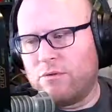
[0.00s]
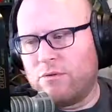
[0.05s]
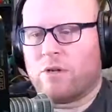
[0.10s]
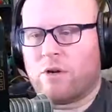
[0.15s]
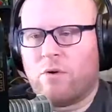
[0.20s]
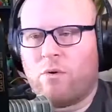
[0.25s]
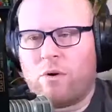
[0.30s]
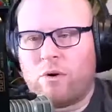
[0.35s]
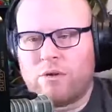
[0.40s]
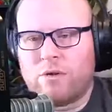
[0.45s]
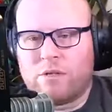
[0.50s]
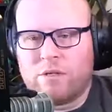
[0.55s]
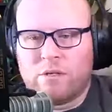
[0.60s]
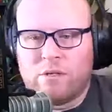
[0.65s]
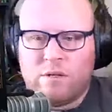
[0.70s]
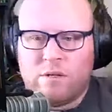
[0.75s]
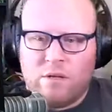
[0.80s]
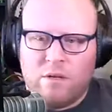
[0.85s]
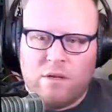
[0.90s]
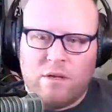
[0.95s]
a course.
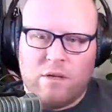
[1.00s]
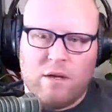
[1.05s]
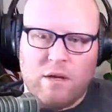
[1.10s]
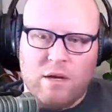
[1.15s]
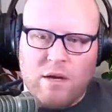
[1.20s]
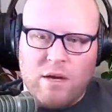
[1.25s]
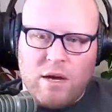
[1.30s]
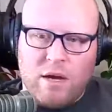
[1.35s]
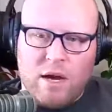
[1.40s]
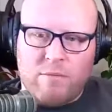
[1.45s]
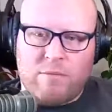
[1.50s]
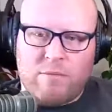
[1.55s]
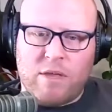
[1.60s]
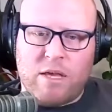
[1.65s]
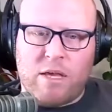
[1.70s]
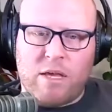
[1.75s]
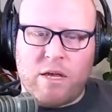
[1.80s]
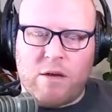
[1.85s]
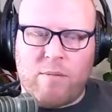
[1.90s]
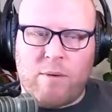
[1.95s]
I'm
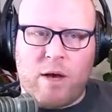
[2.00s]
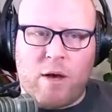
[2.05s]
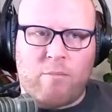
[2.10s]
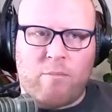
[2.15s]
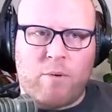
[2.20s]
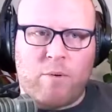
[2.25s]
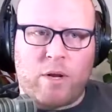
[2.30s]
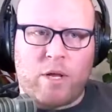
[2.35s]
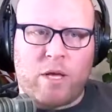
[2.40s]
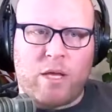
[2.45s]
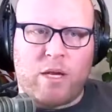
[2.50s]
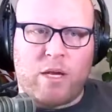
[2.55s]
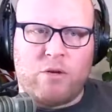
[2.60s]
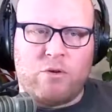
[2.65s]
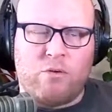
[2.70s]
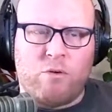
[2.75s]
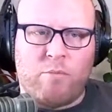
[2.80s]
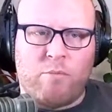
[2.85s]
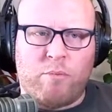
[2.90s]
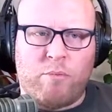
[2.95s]
thinking about putting it
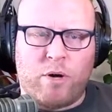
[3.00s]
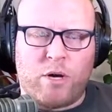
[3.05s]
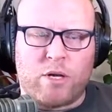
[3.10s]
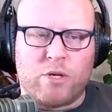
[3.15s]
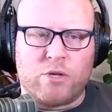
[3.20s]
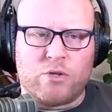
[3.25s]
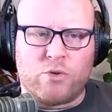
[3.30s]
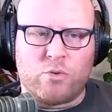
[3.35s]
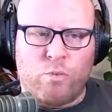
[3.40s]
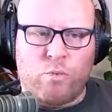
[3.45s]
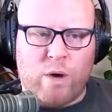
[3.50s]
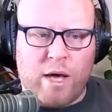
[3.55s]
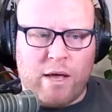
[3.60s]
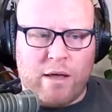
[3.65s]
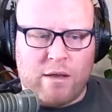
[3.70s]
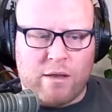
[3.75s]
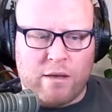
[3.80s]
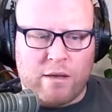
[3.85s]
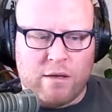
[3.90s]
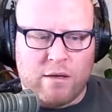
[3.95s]
into a book as
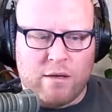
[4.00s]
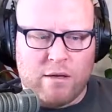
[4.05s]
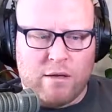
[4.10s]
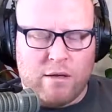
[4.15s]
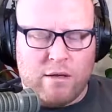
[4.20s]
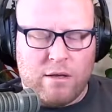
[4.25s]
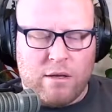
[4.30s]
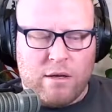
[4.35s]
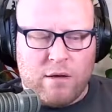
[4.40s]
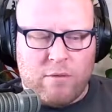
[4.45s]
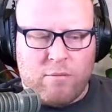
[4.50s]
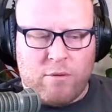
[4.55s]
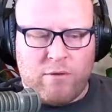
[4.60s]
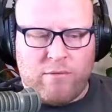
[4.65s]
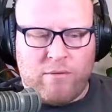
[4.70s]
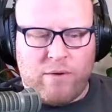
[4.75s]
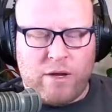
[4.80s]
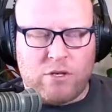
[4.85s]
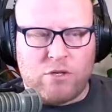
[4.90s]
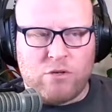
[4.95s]
well. But if
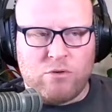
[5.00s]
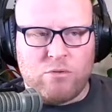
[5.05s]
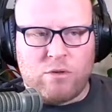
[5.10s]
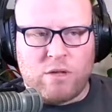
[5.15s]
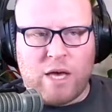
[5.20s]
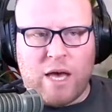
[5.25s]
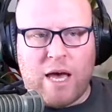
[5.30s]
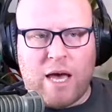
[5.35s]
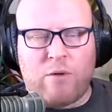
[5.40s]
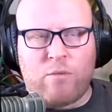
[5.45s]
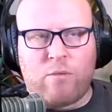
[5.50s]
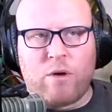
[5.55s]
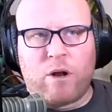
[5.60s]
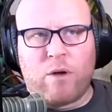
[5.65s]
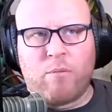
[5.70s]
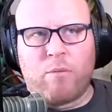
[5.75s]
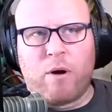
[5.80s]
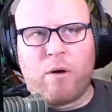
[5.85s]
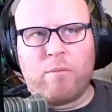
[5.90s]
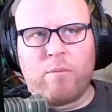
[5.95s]
I do that, what I'll
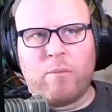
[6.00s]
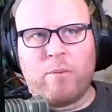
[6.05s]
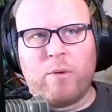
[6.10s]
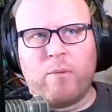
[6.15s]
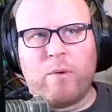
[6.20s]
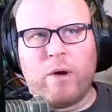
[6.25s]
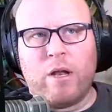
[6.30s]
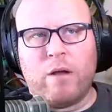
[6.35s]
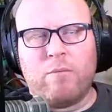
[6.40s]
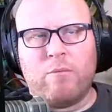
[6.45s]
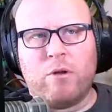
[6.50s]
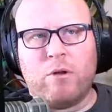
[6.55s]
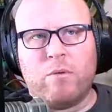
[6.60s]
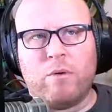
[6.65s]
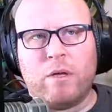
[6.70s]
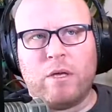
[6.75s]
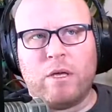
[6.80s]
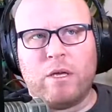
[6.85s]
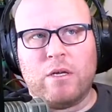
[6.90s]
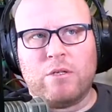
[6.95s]
probably wind up
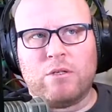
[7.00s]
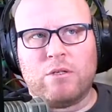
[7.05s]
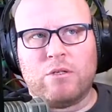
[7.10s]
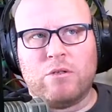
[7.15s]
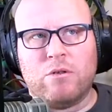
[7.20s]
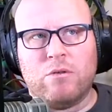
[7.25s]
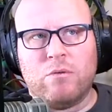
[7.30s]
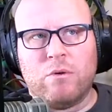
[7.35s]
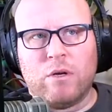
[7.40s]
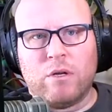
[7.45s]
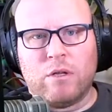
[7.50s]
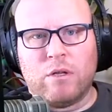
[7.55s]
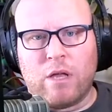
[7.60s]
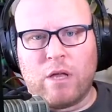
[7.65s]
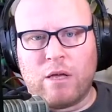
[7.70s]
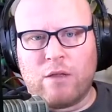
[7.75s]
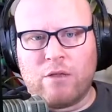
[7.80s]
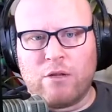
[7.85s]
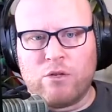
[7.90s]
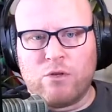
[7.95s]
doing is doing
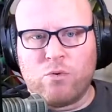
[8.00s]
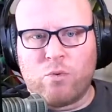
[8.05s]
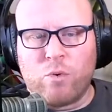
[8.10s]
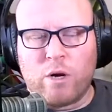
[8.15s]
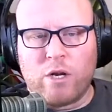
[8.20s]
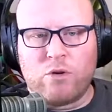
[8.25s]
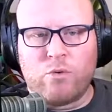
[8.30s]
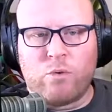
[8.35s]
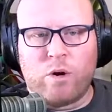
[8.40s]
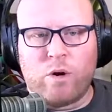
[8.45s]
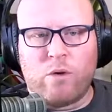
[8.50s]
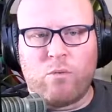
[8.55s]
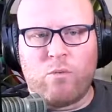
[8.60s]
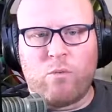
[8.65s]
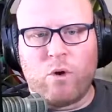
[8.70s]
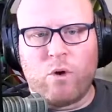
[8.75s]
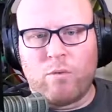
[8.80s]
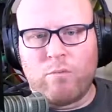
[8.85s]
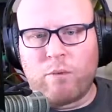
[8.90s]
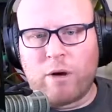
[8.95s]
like the
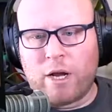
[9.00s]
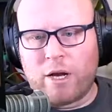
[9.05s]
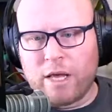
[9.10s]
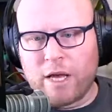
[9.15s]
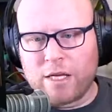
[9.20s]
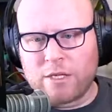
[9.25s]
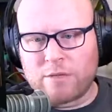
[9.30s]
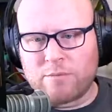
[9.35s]
2021 podcast